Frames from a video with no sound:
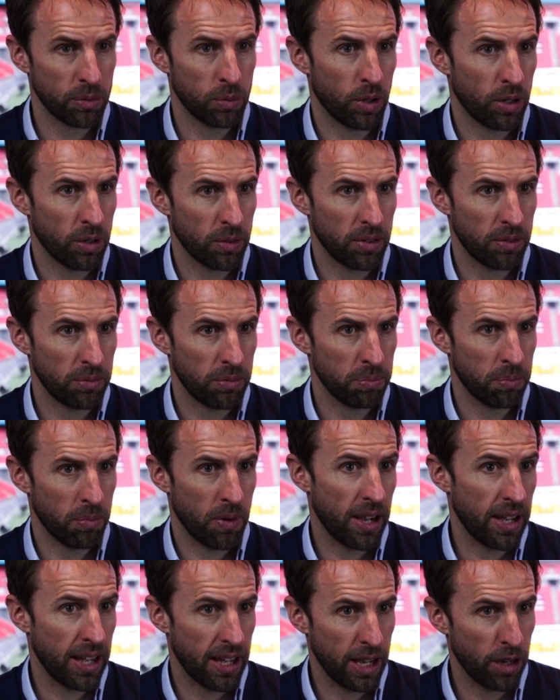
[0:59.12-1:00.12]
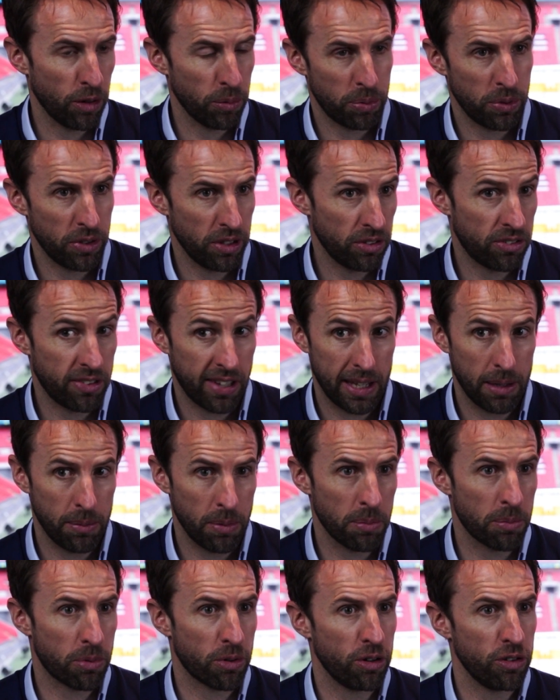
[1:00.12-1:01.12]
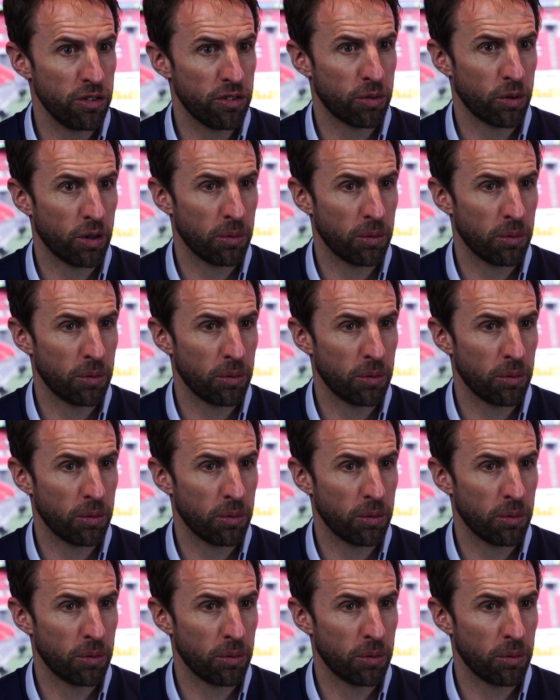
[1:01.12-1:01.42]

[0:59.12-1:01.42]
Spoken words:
What might help your team improve,